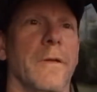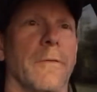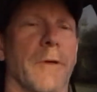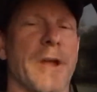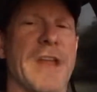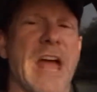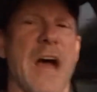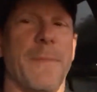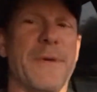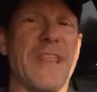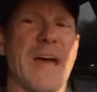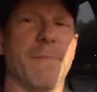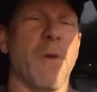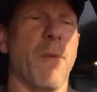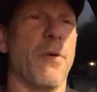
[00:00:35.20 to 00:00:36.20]
Right now I'm in
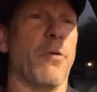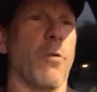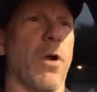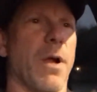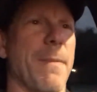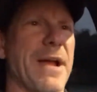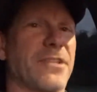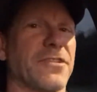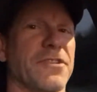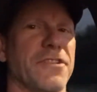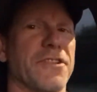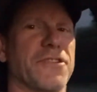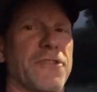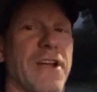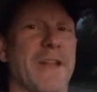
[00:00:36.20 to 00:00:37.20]
that moment where I'm actually
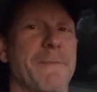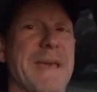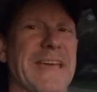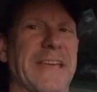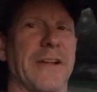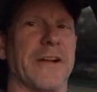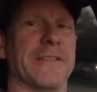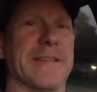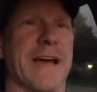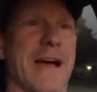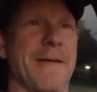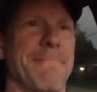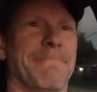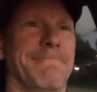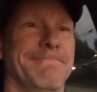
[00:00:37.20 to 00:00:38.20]
just trying to make it on
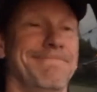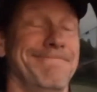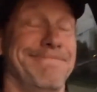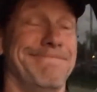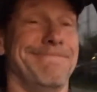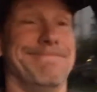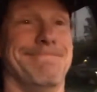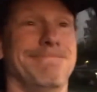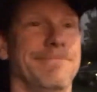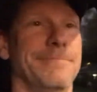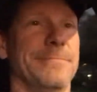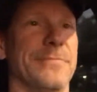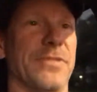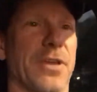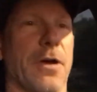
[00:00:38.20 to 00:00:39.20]
time.
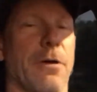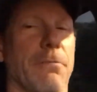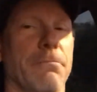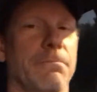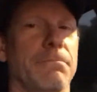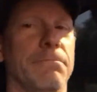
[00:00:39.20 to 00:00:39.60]
So,